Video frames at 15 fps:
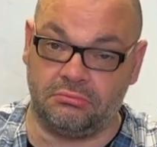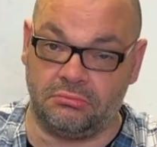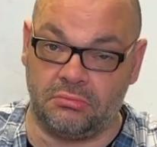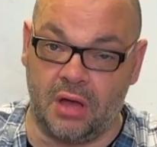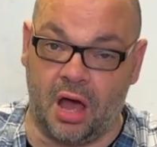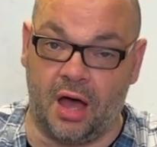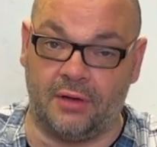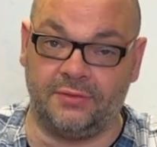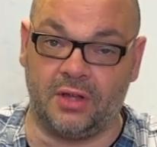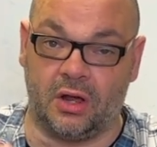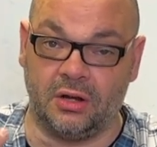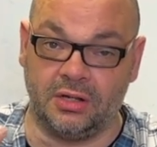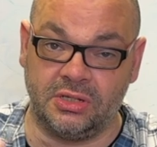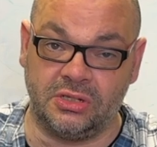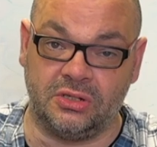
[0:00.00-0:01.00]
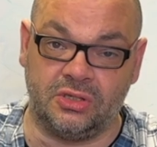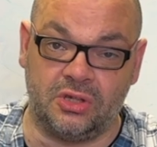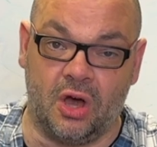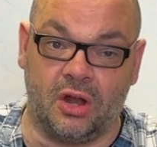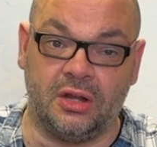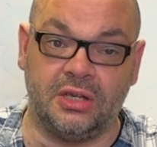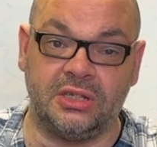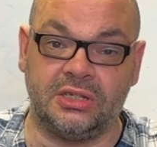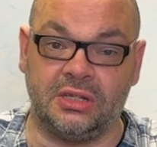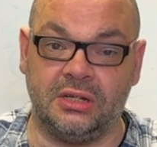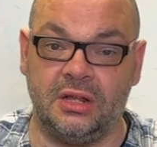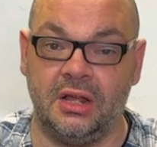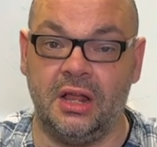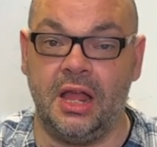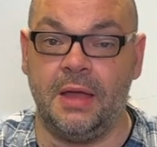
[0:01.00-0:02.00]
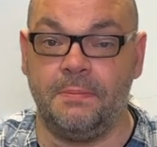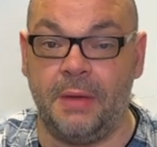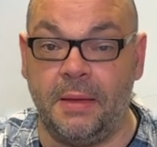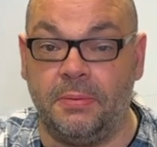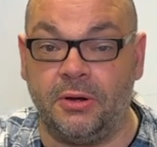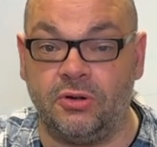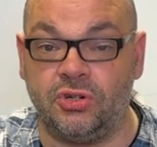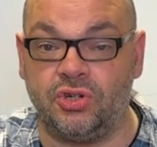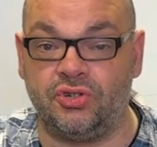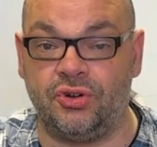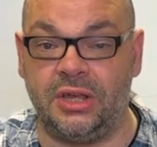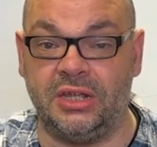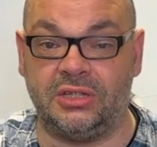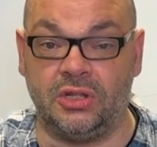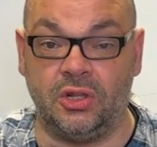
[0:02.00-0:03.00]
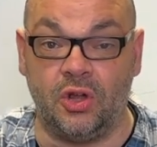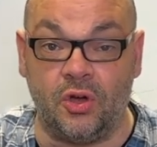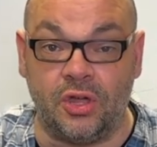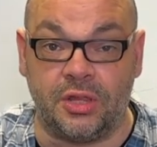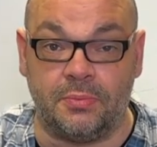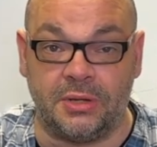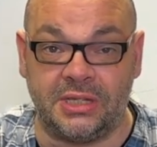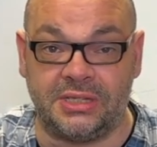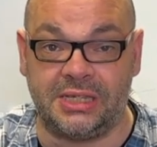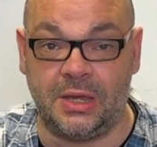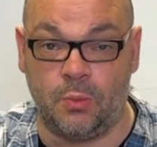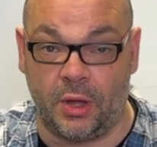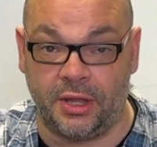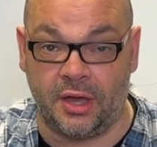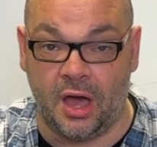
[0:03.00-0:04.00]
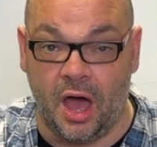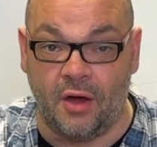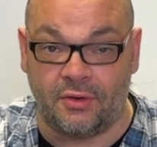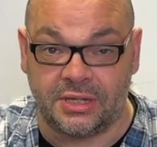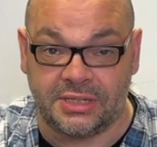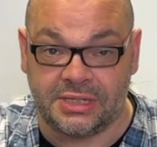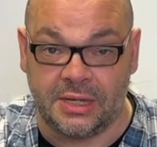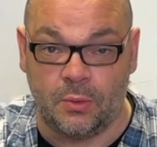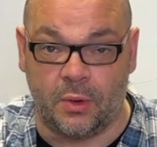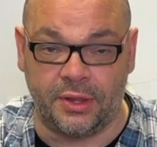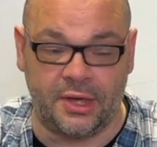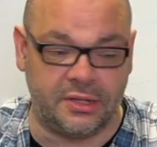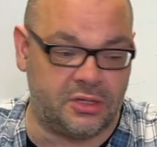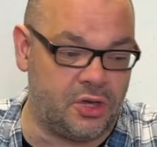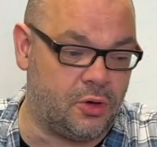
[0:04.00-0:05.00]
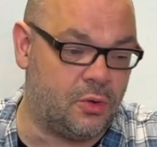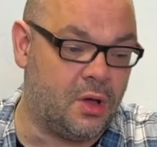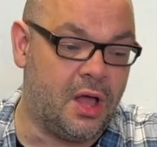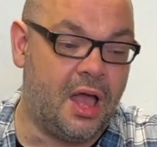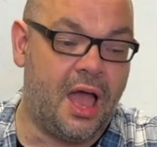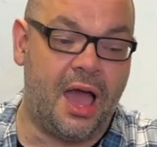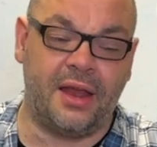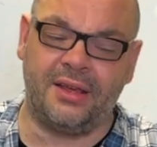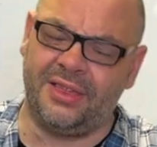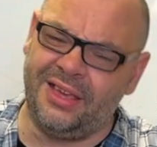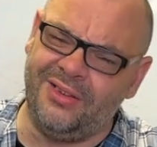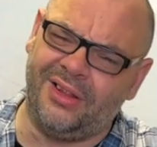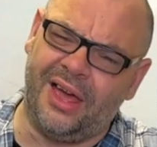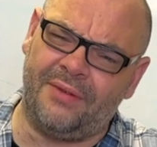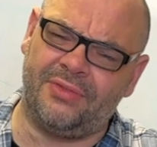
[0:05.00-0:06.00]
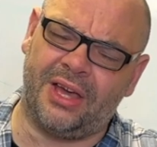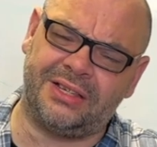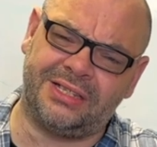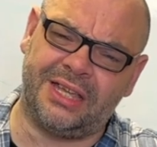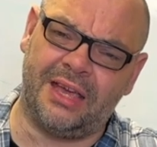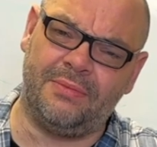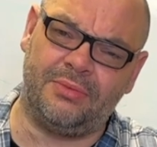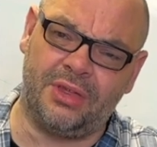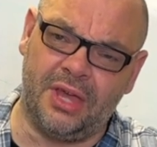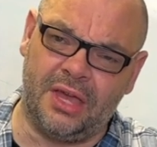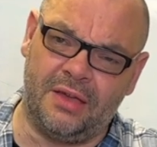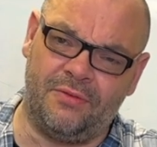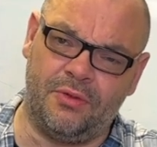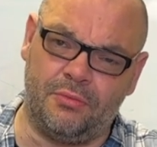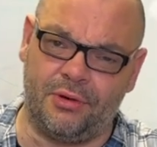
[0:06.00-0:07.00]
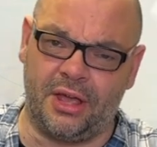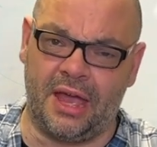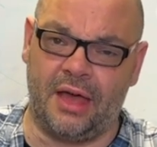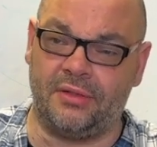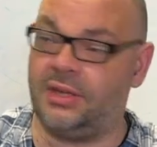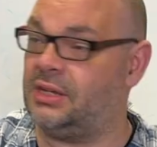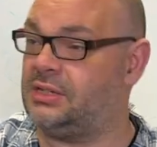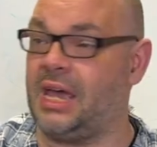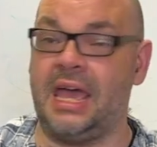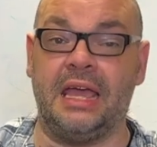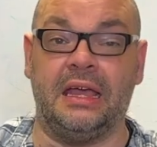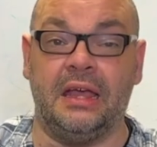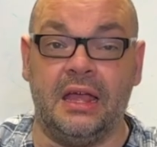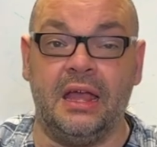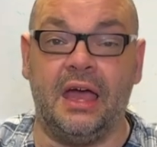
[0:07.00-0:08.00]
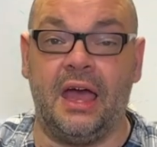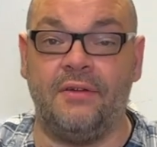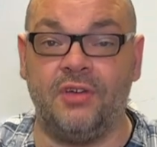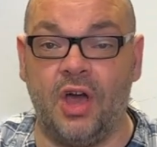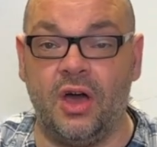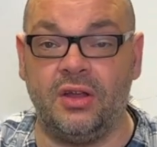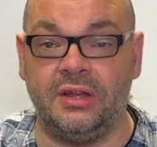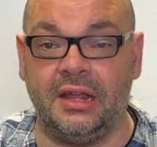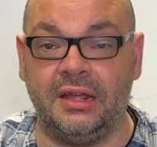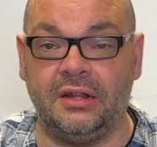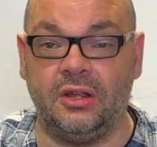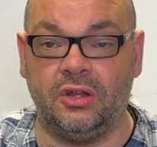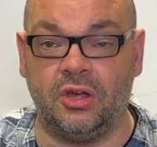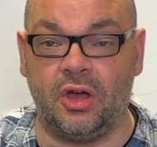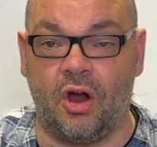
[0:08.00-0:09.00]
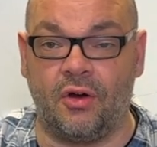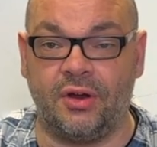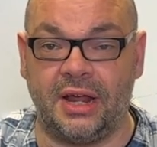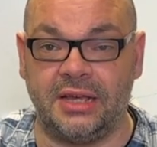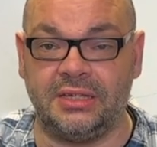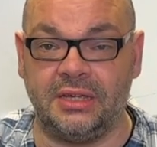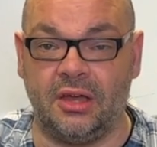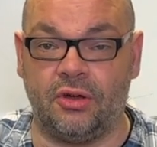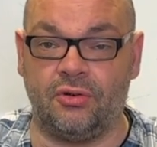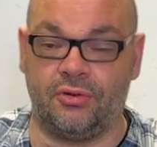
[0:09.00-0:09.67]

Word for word: half dollars and dollars and people are intrigued to look at them and see what they are and see what they do and i think you'll have that same thing if you bring out this hey have you heard in england the coronating